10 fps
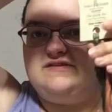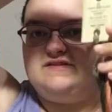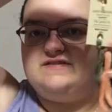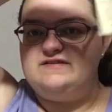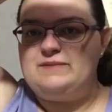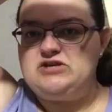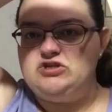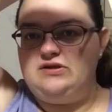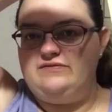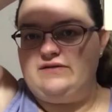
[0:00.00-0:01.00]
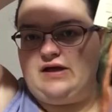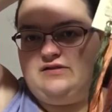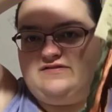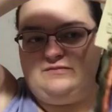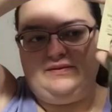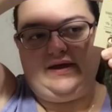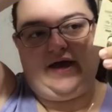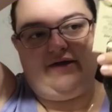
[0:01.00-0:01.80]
is the specialty colours that we have.